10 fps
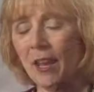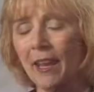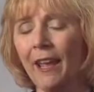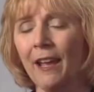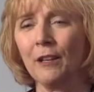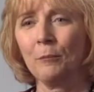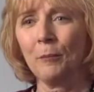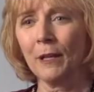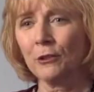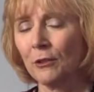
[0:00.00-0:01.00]
I had
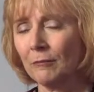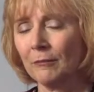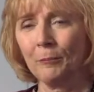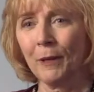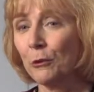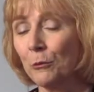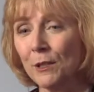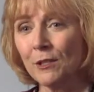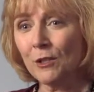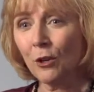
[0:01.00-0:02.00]
better
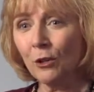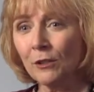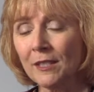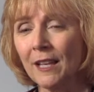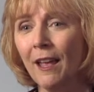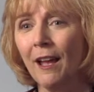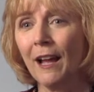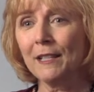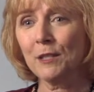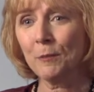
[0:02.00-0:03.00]
results.
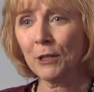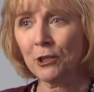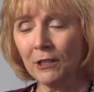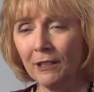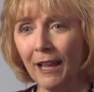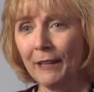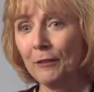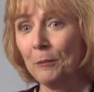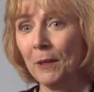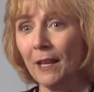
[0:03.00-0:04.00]
I especially like
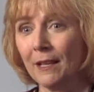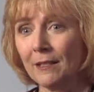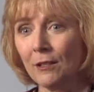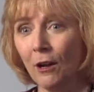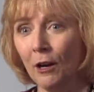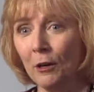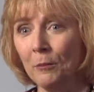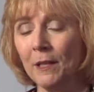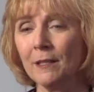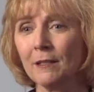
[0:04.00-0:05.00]
the BSR
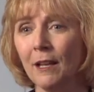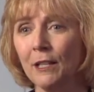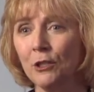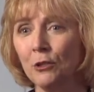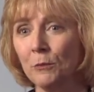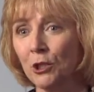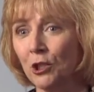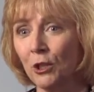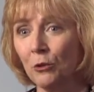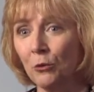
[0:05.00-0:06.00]
because I do
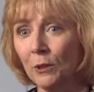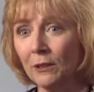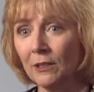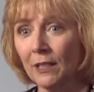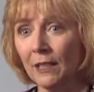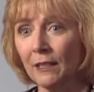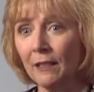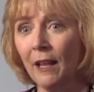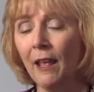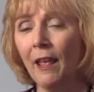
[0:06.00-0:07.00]
machine quilting,
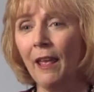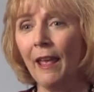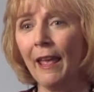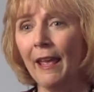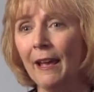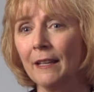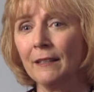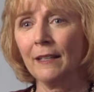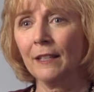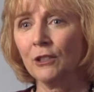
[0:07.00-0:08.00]

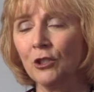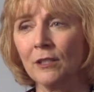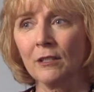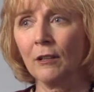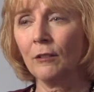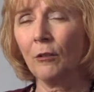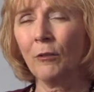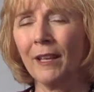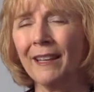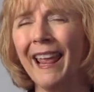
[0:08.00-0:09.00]
and it just,
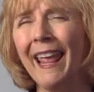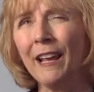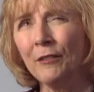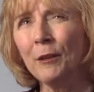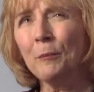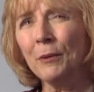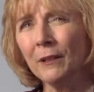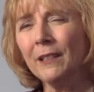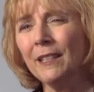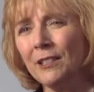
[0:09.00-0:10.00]
and the
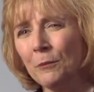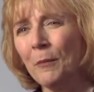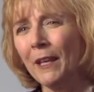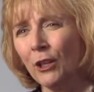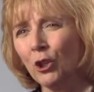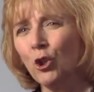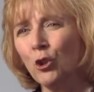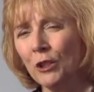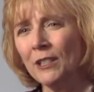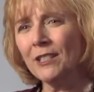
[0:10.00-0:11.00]
ability to make a
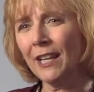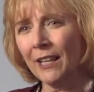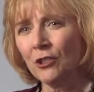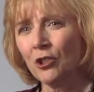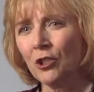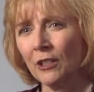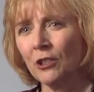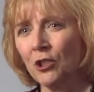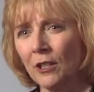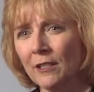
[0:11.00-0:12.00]
good tension
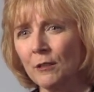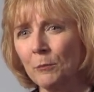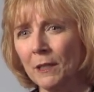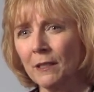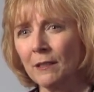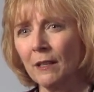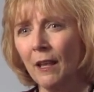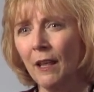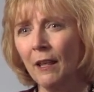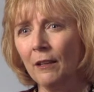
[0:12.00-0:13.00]
adjustment.
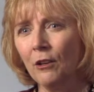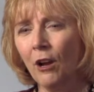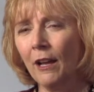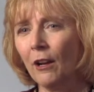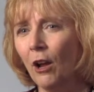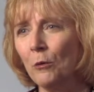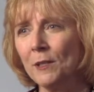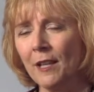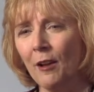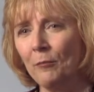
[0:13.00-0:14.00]
Not
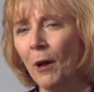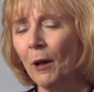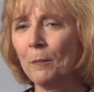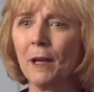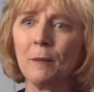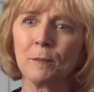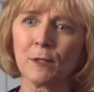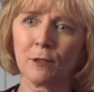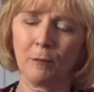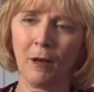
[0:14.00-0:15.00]
always have
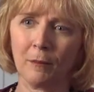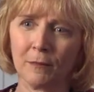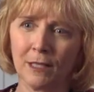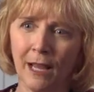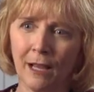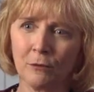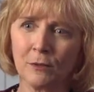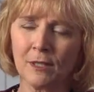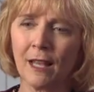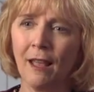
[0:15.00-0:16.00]
pop-ups or
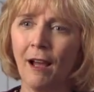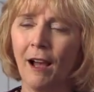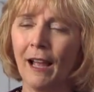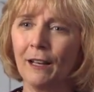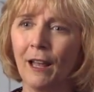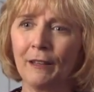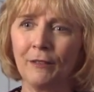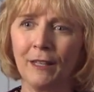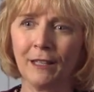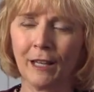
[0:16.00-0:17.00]
pop-downs. I like
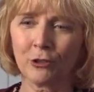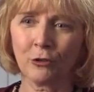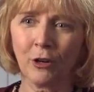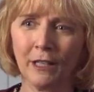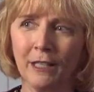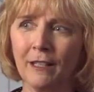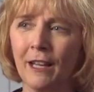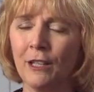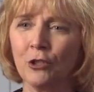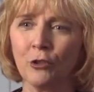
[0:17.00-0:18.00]
the electronic
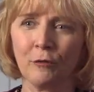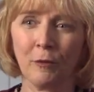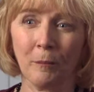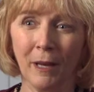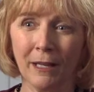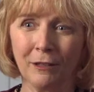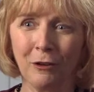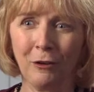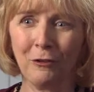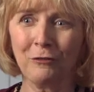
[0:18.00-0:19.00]
nature of the
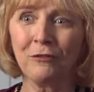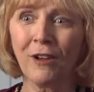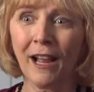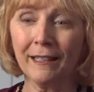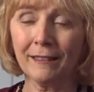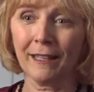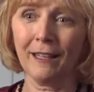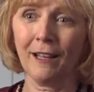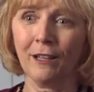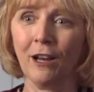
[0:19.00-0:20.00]
buttonhole. Finally,
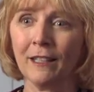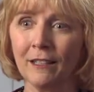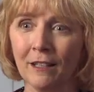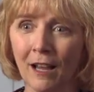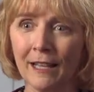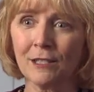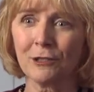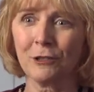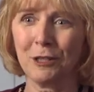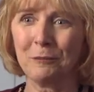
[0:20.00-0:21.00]
I got a nice
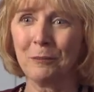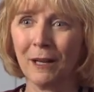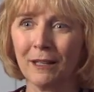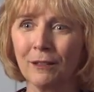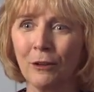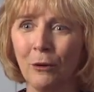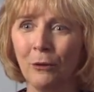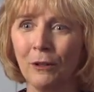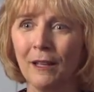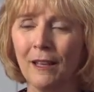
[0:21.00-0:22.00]
looking
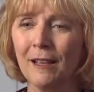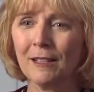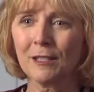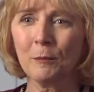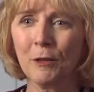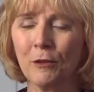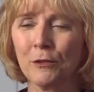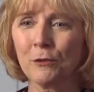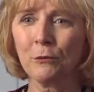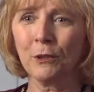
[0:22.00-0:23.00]
buttonhole. Some of
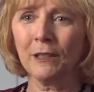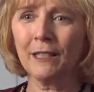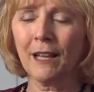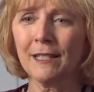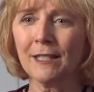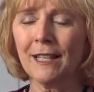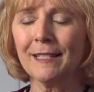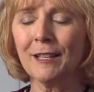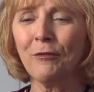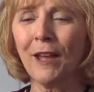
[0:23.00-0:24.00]
those really nice things.
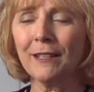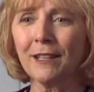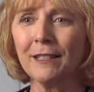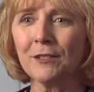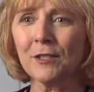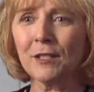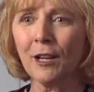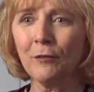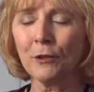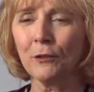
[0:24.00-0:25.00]
In fact, I
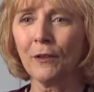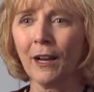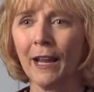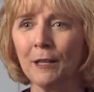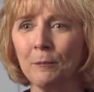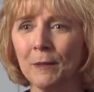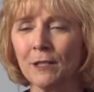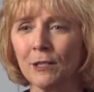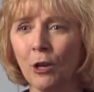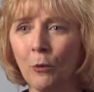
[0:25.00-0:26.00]
discovered that I had been
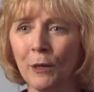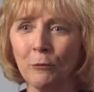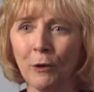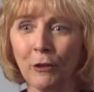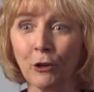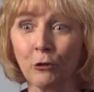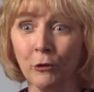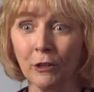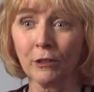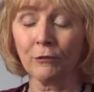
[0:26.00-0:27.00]
sewing with a
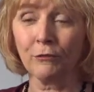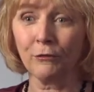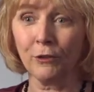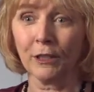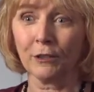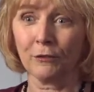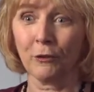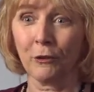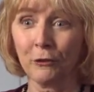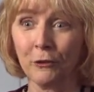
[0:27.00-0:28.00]
crooked foot
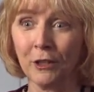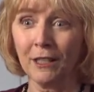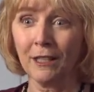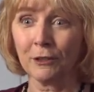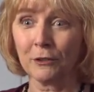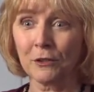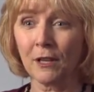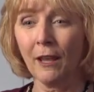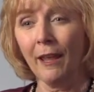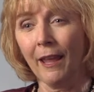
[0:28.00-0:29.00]
for 30 years,
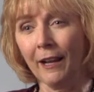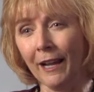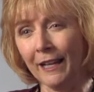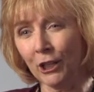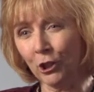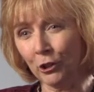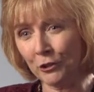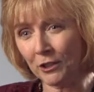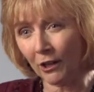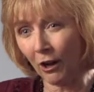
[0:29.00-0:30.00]
and I had
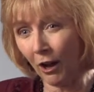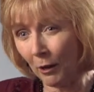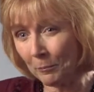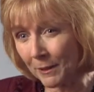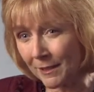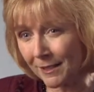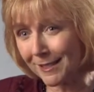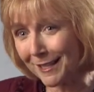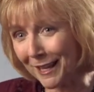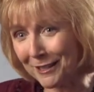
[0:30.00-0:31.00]
learned to
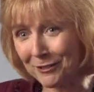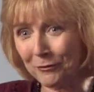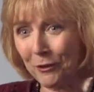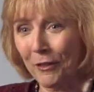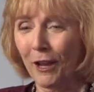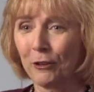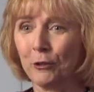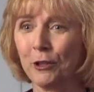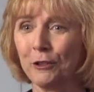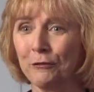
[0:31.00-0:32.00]
compensate for that
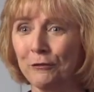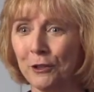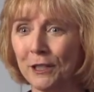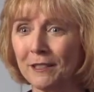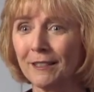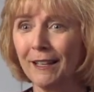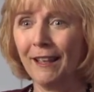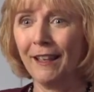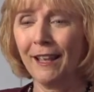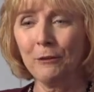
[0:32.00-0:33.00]
crooked foot.
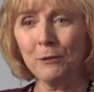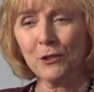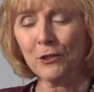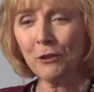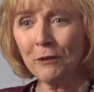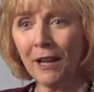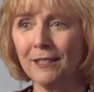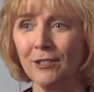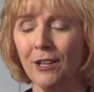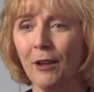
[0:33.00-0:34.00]
And it was so
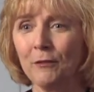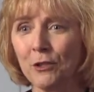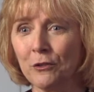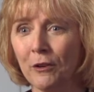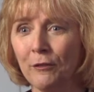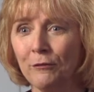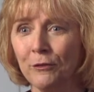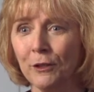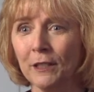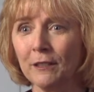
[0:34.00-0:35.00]
nice to have a straight
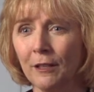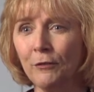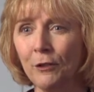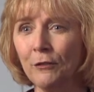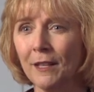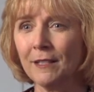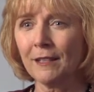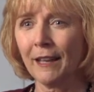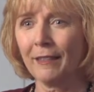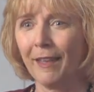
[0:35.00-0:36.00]
foot. A few things
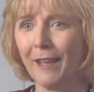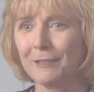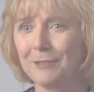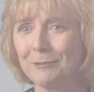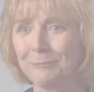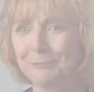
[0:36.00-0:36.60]
like that.